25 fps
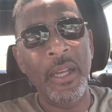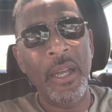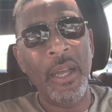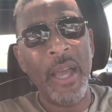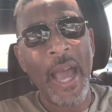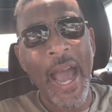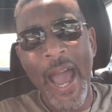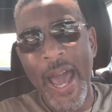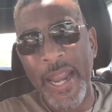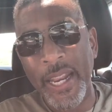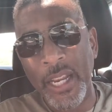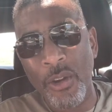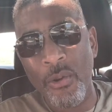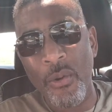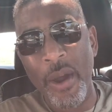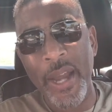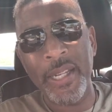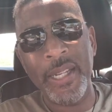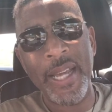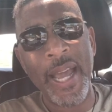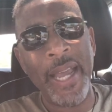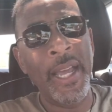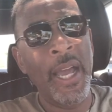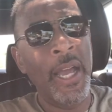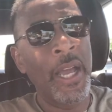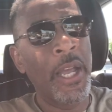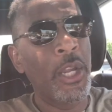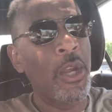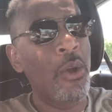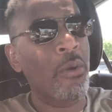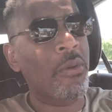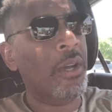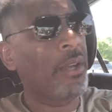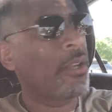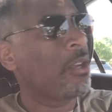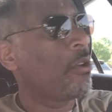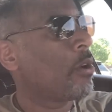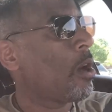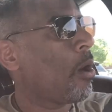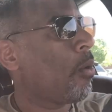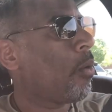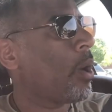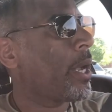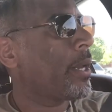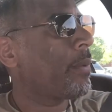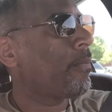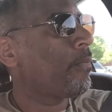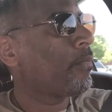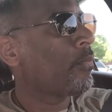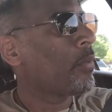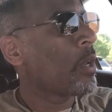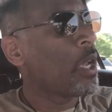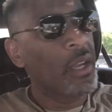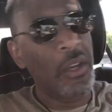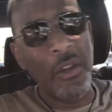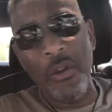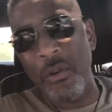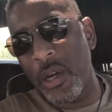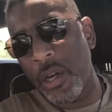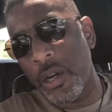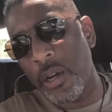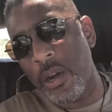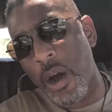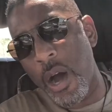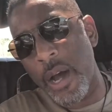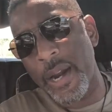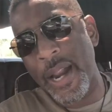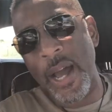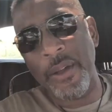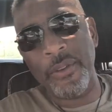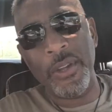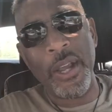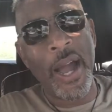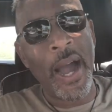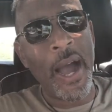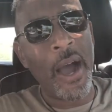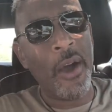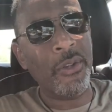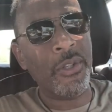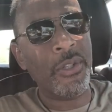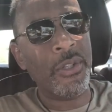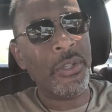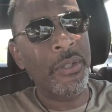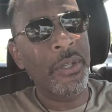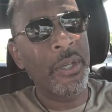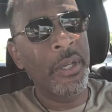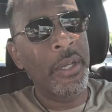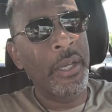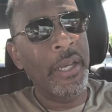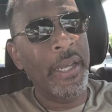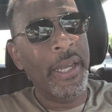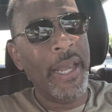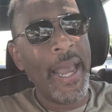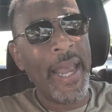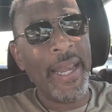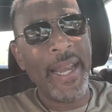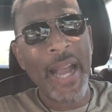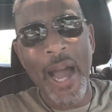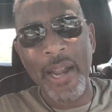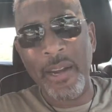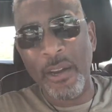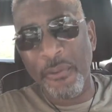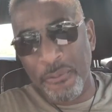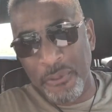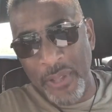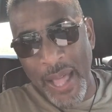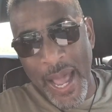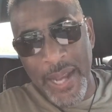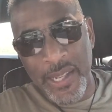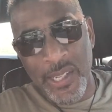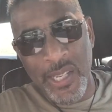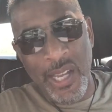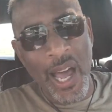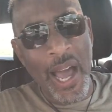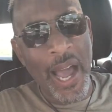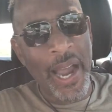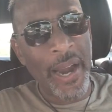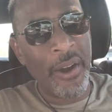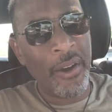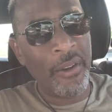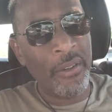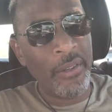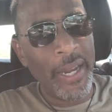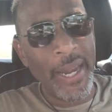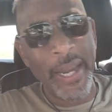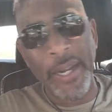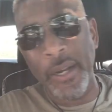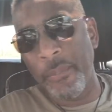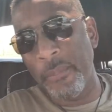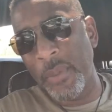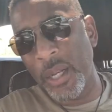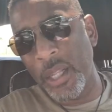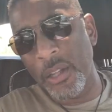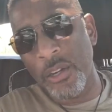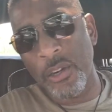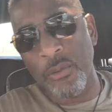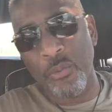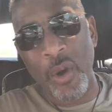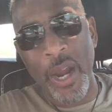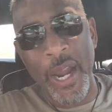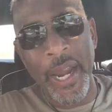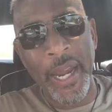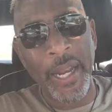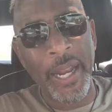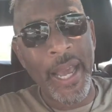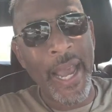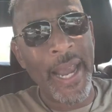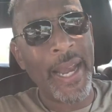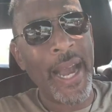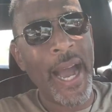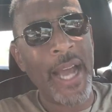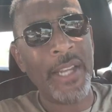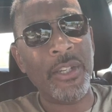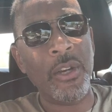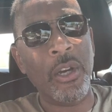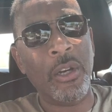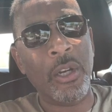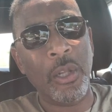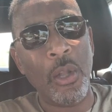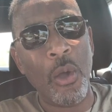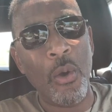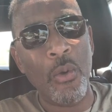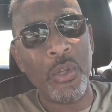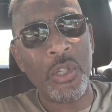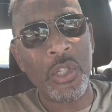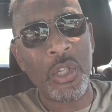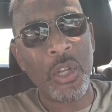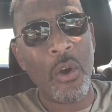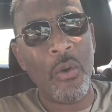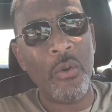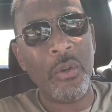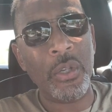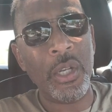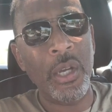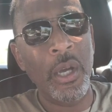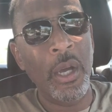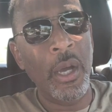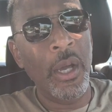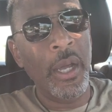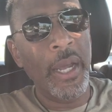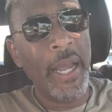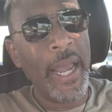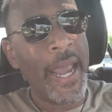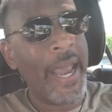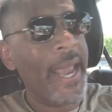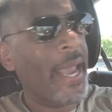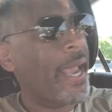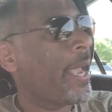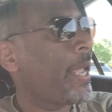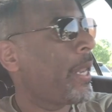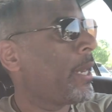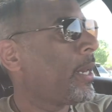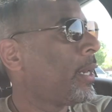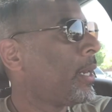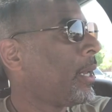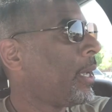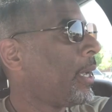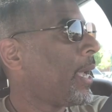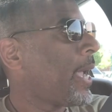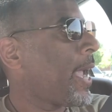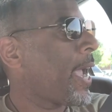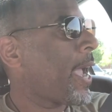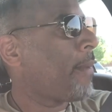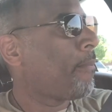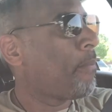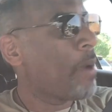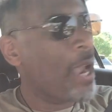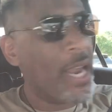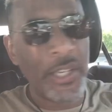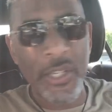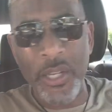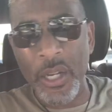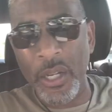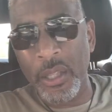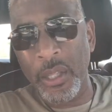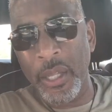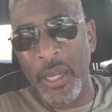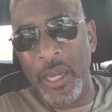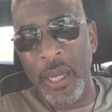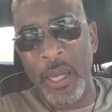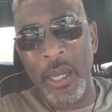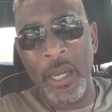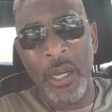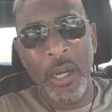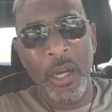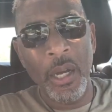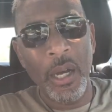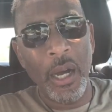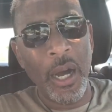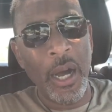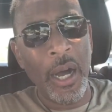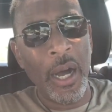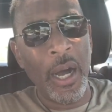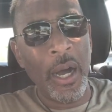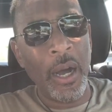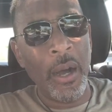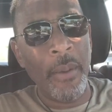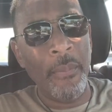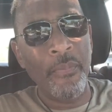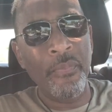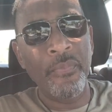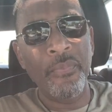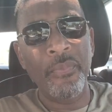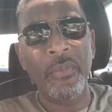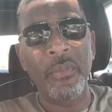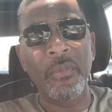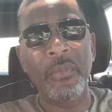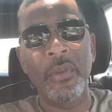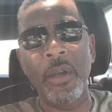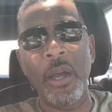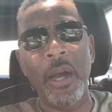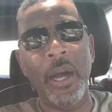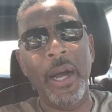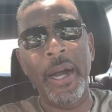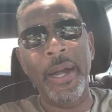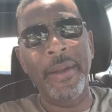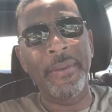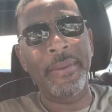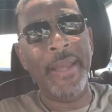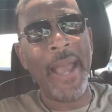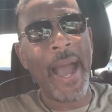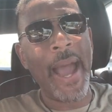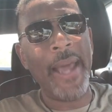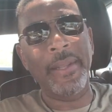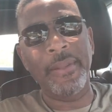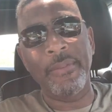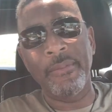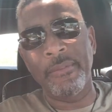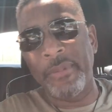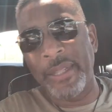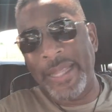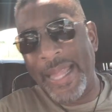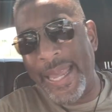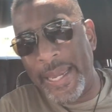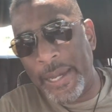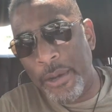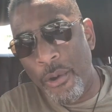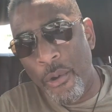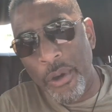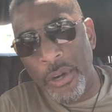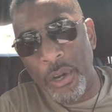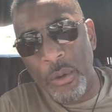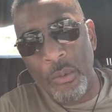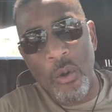I had a great day. You could, you know what? You could have gone out in your house and gotten a flat tire in the middle of the rain and got your clothes soaked and and basically um, uh, got late going to